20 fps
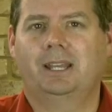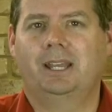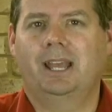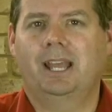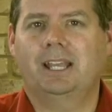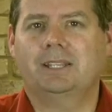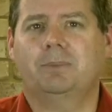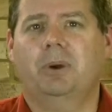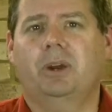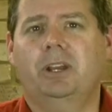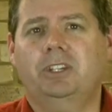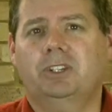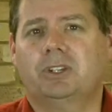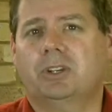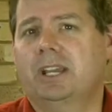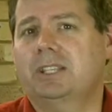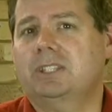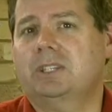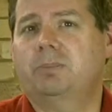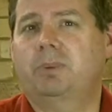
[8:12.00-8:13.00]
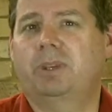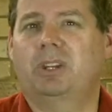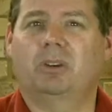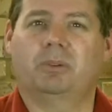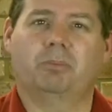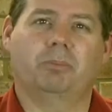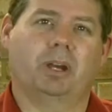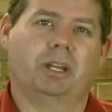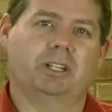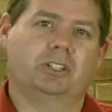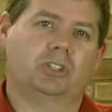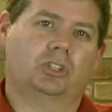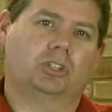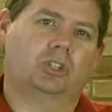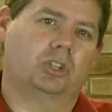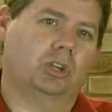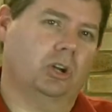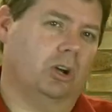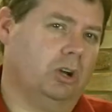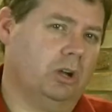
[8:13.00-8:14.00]
Has my trust been on my
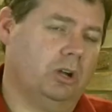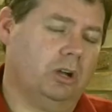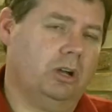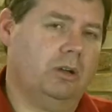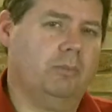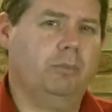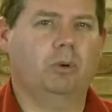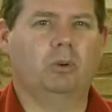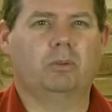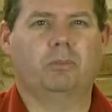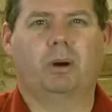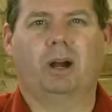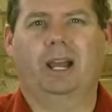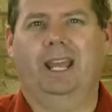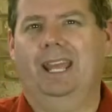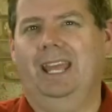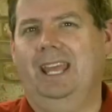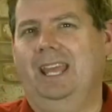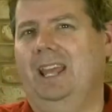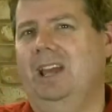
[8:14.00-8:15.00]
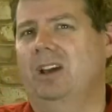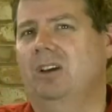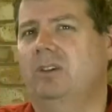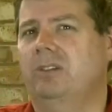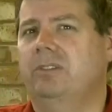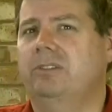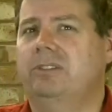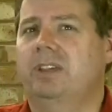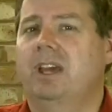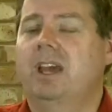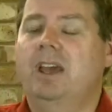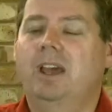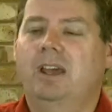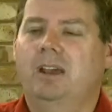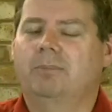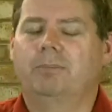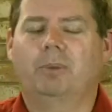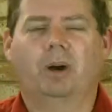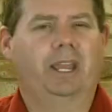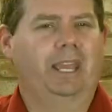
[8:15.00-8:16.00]
job or my health,
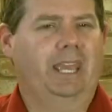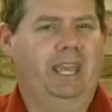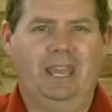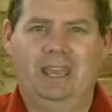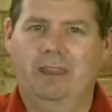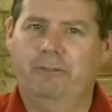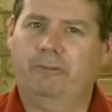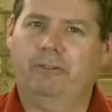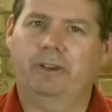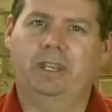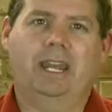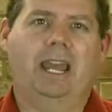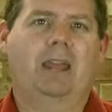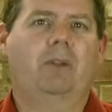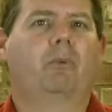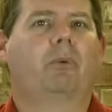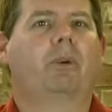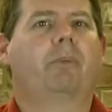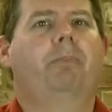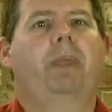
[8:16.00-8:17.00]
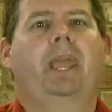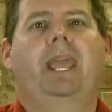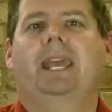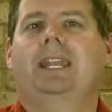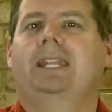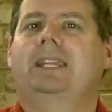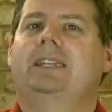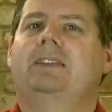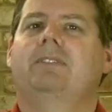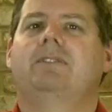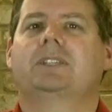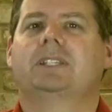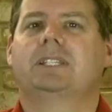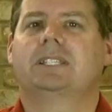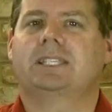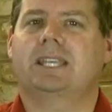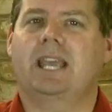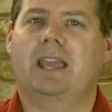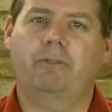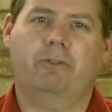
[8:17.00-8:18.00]
my everyday repetitive and
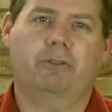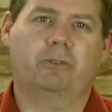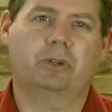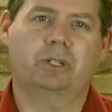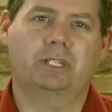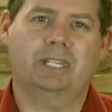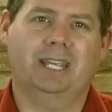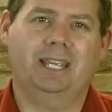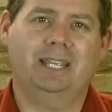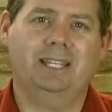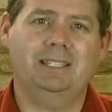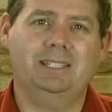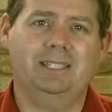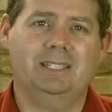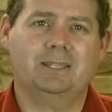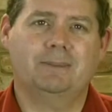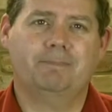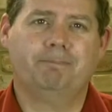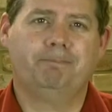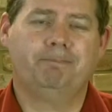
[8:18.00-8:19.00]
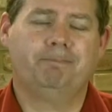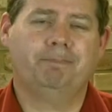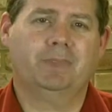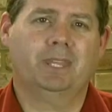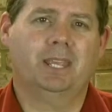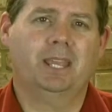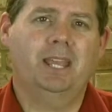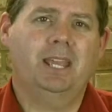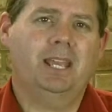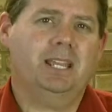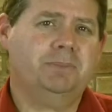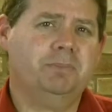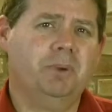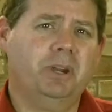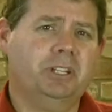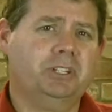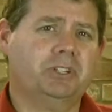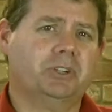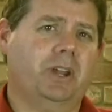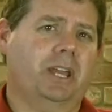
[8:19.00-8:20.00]
safe routines? Has
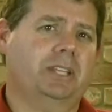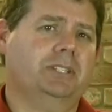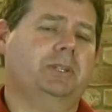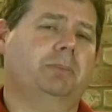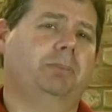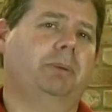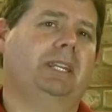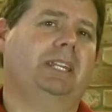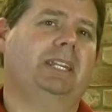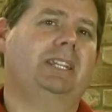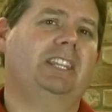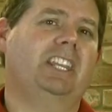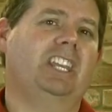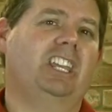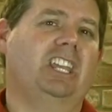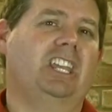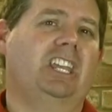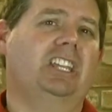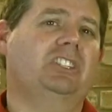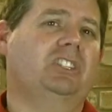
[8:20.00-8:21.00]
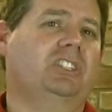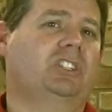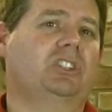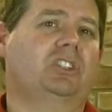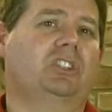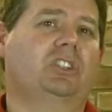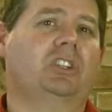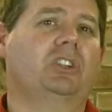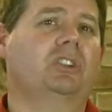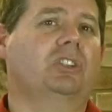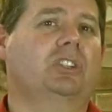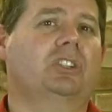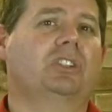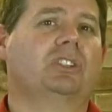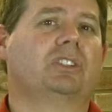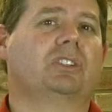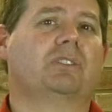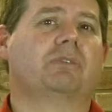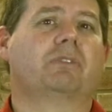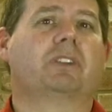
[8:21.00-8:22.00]
my trust been in the
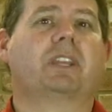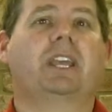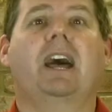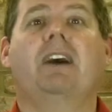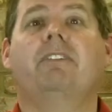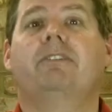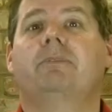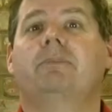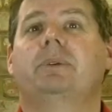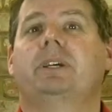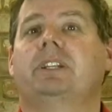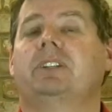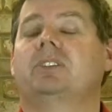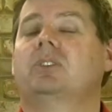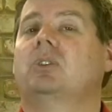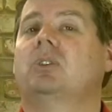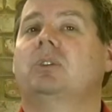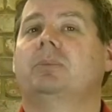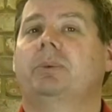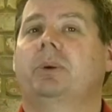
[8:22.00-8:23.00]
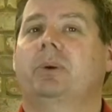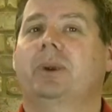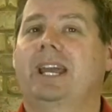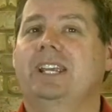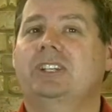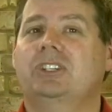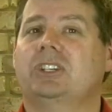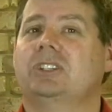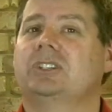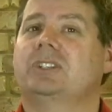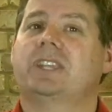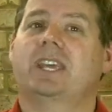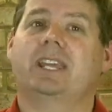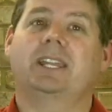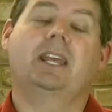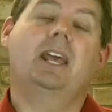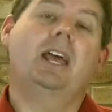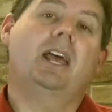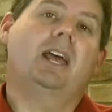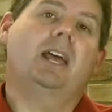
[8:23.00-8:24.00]
institutions of government and corporations
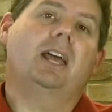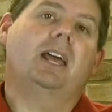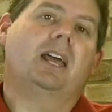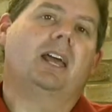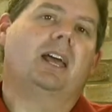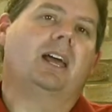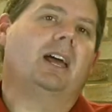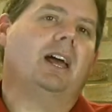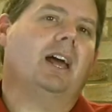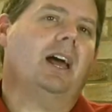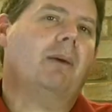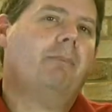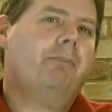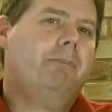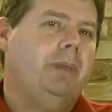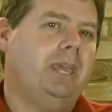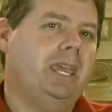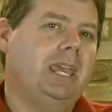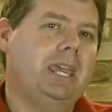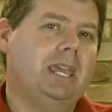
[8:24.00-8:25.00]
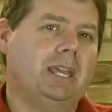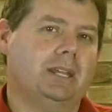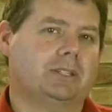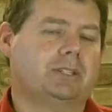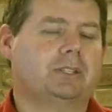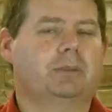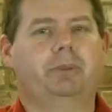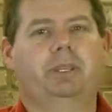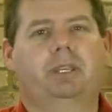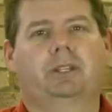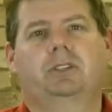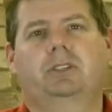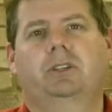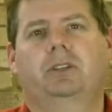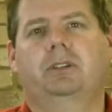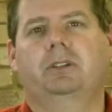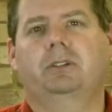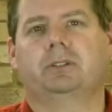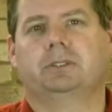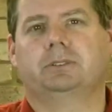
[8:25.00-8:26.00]
that appear to be
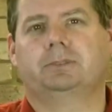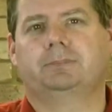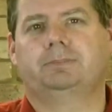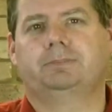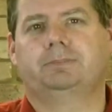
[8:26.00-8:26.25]
eternal?